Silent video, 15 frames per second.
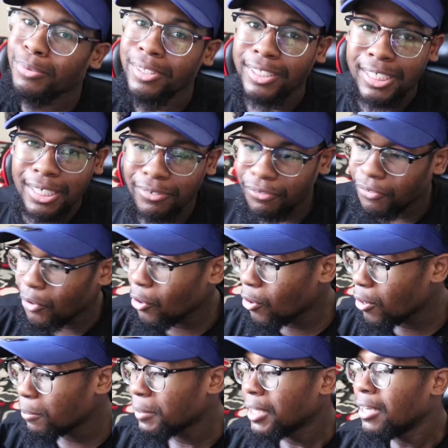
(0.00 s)
with the 10th
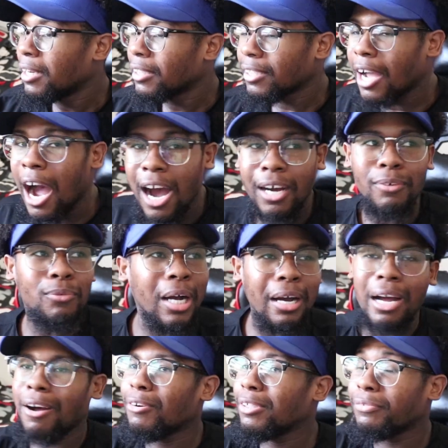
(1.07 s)
form.
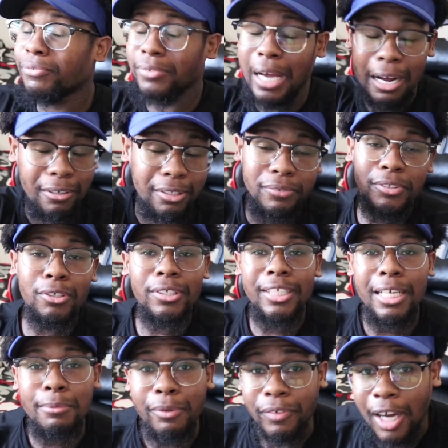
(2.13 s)
I don't even know the
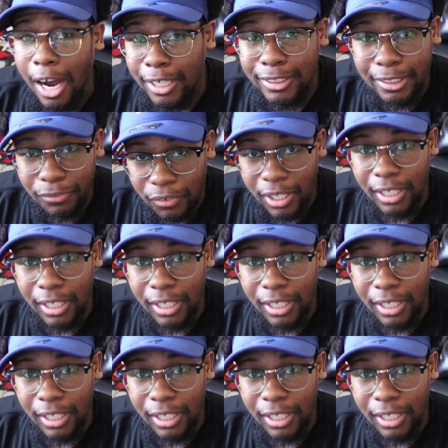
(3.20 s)
name of Constant